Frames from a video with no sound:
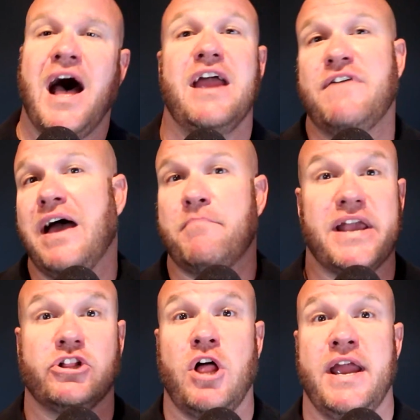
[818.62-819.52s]
I've
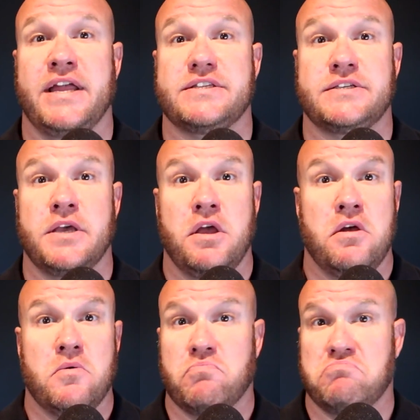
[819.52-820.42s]
had my clients
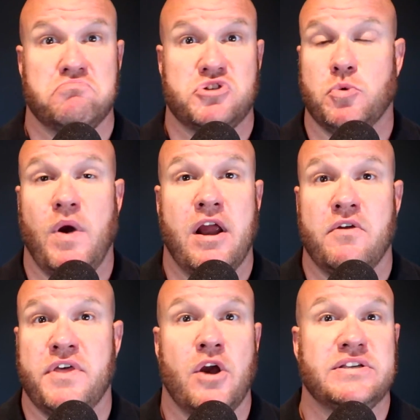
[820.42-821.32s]
to
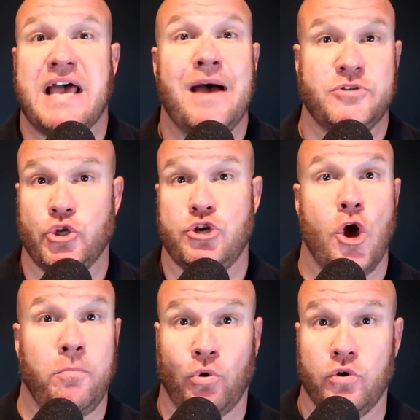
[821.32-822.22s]
where there is
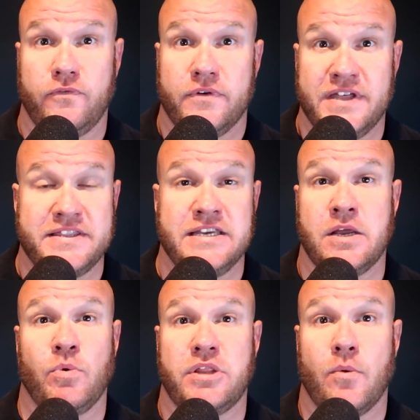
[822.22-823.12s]
absolutely no proof that
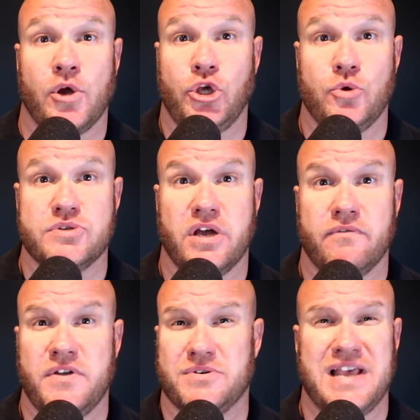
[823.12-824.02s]
they did what they were accused of.